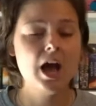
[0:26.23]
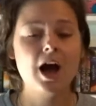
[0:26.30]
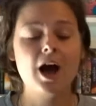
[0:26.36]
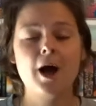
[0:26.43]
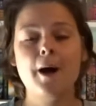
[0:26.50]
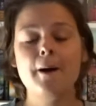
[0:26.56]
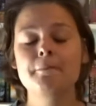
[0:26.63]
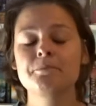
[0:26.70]

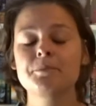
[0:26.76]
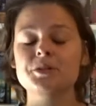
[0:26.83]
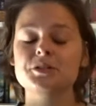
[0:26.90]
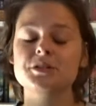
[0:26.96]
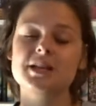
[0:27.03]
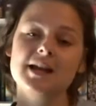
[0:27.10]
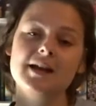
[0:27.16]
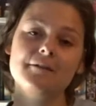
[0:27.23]
But
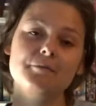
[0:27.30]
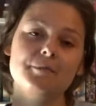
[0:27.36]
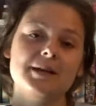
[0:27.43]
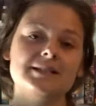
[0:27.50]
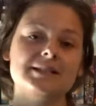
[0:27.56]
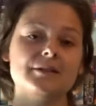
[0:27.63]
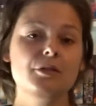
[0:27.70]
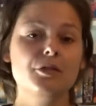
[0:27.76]
today I've picked
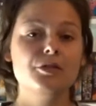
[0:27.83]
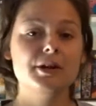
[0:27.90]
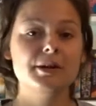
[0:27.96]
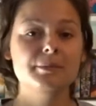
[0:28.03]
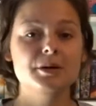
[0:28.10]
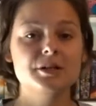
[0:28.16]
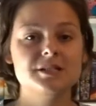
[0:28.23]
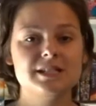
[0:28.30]
out 3
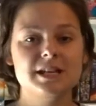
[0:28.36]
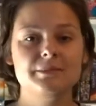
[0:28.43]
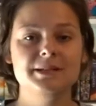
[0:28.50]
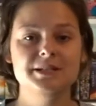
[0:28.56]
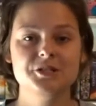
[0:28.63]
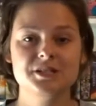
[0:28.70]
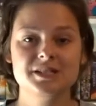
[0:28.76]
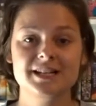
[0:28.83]
books that I'm
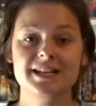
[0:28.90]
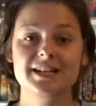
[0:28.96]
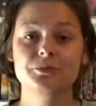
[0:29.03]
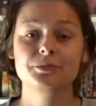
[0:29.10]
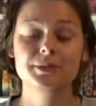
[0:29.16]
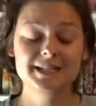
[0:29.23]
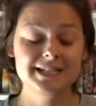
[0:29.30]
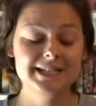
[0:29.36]
interested in
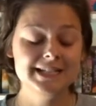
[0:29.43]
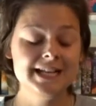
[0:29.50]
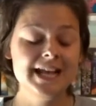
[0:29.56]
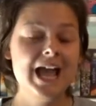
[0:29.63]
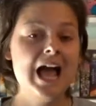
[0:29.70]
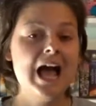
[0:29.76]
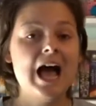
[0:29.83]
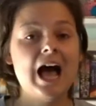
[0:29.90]
reading,
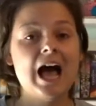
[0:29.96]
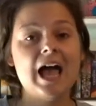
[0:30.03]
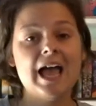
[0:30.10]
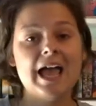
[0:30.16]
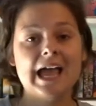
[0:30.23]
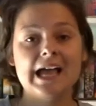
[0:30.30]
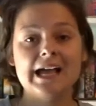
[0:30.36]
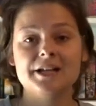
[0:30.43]

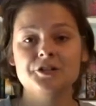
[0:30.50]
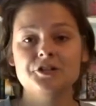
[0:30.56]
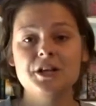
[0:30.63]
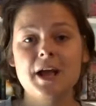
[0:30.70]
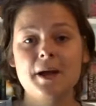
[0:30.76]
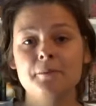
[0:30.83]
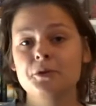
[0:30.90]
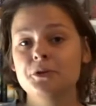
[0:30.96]
and yeah,
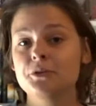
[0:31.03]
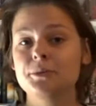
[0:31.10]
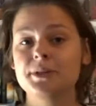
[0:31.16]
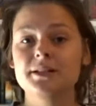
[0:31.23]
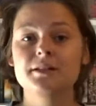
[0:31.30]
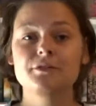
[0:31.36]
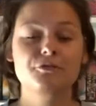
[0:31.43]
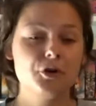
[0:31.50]
I'm going to read
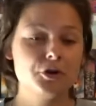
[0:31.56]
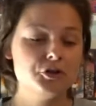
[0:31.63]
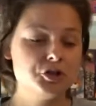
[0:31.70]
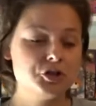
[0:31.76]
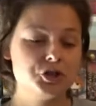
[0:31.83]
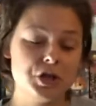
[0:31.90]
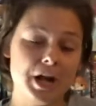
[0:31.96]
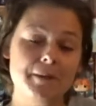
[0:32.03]
the first
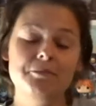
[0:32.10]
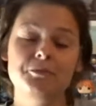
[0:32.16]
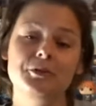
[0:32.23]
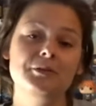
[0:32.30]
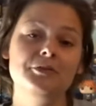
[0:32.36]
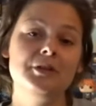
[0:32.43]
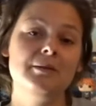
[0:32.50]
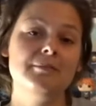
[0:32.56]
chapter
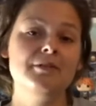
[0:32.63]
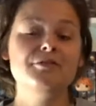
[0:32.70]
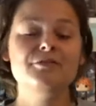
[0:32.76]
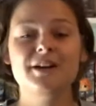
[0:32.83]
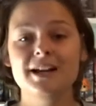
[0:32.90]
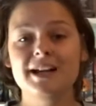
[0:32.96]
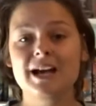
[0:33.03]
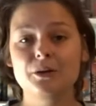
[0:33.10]
in them and
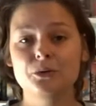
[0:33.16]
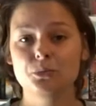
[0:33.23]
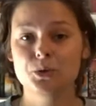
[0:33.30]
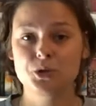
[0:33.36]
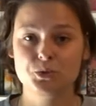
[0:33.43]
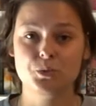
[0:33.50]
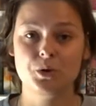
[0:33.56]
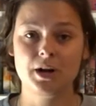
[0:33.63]
find out
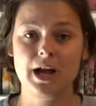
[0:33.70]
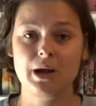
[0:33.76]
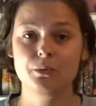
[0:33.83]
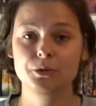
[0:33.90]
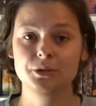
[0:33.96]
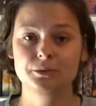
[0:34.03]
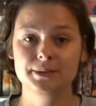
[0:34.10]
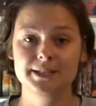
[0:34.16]
which one I
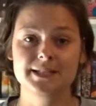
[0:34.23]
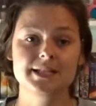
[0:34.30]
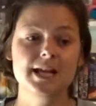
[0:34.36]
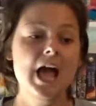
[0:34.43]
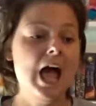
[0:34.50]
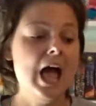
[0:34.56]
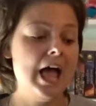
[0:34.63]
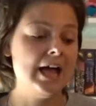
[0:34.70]
want to read.
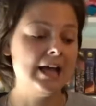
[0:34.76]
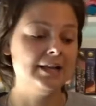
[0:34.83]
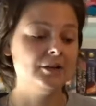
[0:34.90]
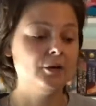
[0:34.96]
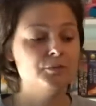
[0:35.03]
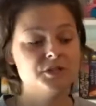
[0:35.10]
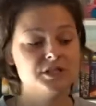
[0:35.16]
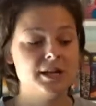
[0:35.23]
And
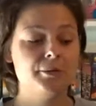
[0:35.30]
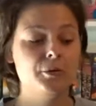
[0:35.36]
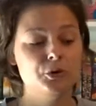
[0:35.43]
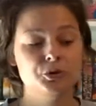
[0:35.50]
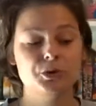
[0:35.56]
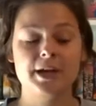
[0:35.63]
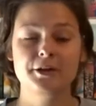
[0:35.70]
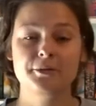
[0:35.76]
obviously I'm going
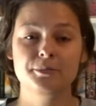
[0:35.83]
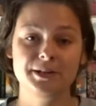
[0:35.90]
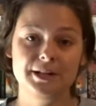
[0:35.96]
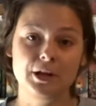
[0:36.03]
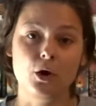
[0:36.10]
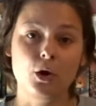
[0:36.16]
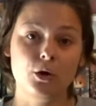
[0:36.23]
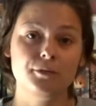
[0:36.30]
to end up reading
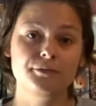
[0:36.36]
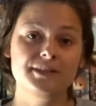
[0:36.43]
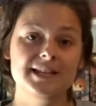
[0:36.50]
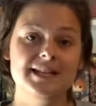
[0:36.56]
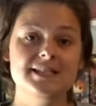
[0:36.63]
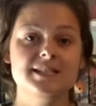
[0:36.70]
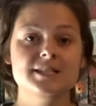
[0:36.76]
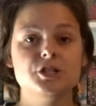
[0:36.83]
all of
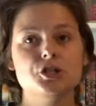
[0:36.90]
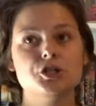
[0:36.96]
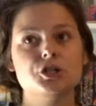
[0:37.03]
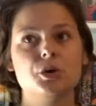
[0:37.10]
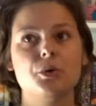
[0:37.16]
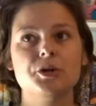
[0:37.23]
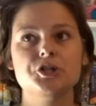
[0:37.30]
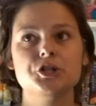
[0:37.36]
these. It's just a
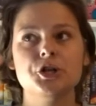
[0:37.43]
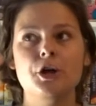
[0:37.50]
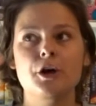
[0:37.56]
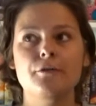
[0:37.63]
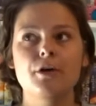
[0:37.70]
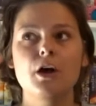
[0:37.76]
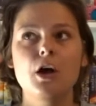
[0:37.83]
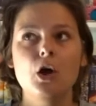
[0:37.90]
question
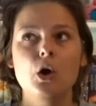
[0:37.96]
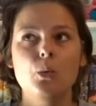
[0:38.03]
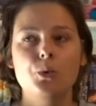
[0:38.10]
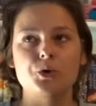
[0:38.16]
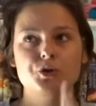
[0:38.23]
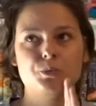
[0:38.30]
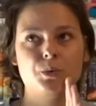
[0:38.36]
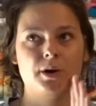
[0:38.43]
of
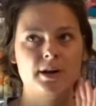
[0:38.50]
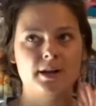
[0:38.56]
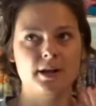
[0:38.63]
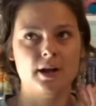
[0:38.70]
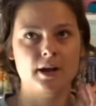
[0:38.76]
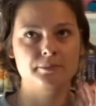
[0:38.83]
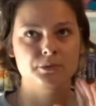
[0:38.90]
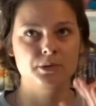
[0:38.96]
which one
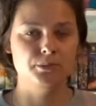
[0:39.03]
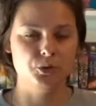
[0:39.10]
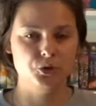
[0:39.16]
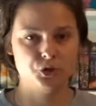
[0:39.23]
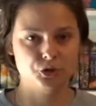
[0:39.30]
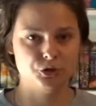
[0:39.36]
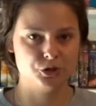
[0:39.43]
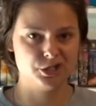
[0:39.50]
I'm the most
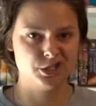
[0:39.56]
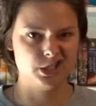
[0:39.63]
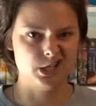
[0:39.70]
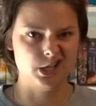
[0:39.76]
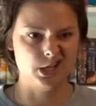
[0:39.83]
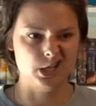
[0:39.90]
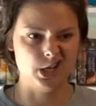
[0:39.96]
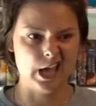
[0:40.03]
interested
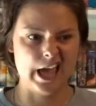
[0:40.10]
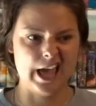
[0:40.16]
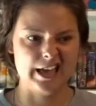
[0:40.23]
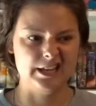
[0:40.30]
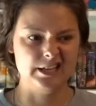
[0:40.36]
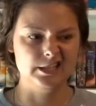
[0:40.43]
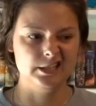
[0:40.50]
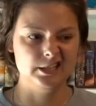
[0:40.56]
in
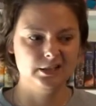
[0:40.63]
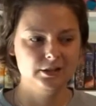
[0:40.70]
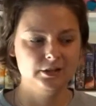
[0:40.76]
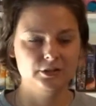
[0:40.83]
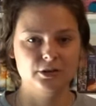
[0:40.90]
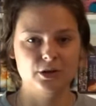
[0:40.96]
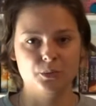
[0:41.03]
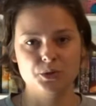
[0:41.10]
and
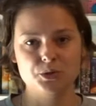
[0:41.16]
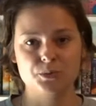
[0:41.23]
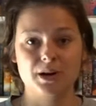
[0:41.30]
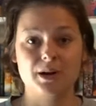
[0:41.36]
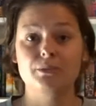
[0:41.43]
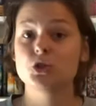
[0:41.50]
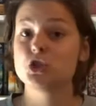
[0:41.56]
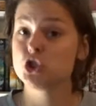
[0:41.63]
which one I
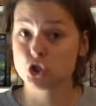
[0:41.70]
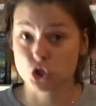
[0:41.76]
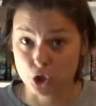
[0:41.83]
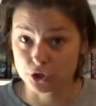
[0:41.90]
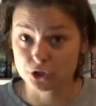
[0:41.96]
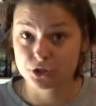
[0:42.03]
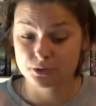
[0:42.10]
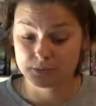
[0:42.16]
will
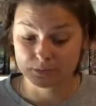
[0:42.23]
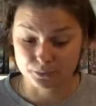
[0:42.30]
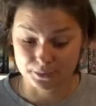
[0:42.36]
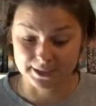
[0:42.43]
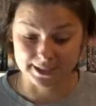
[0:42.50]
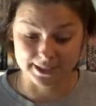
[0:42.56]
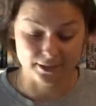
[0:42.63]
start reading.